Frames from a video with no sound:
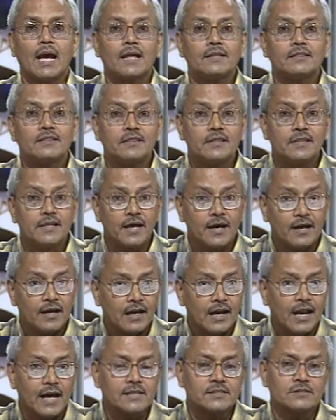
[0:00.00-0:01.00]
And
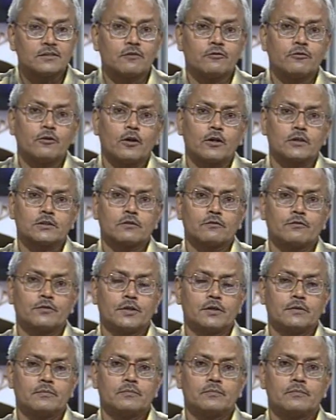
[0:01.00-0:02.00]
there lies the
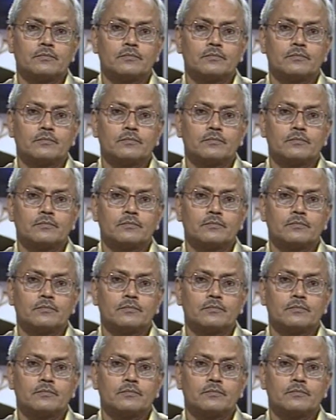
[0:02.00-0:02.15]
philosophy.